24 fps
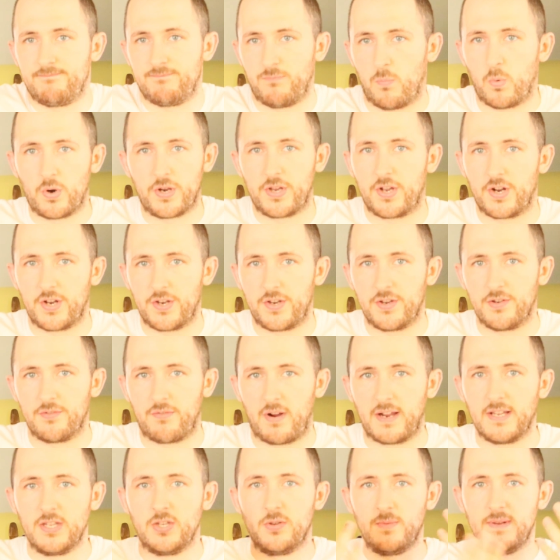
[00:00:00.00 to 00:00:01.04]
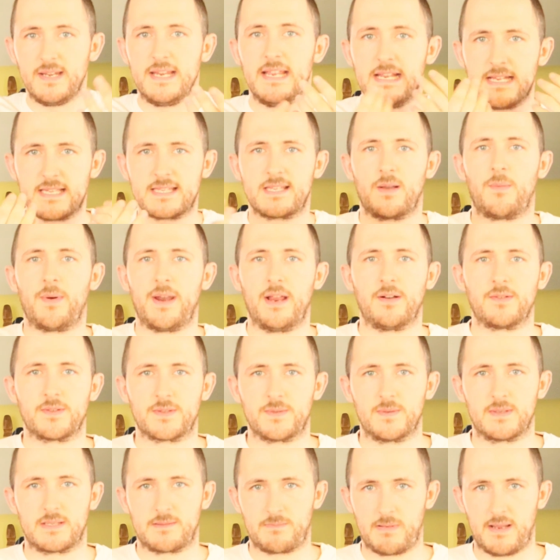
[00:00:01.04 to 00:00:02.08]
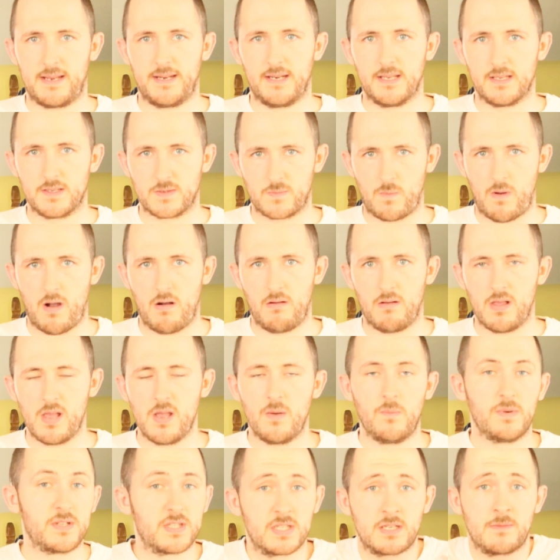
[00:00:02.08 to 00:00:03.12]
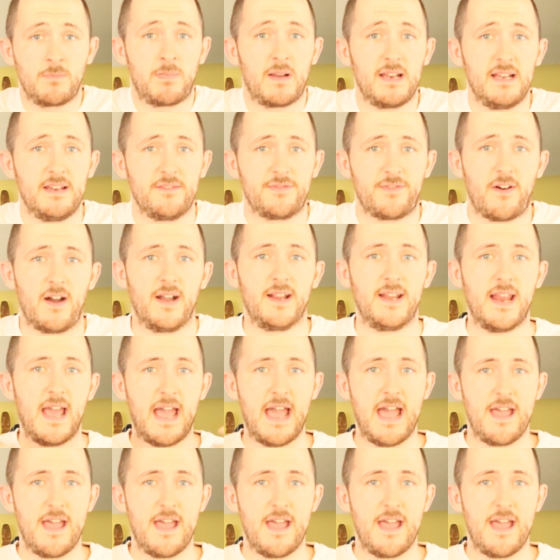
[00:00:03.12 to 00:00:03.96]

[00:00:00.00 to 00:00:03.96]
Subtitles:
what are you going to do, right? You need someone else to explain it as well, which is completely fine.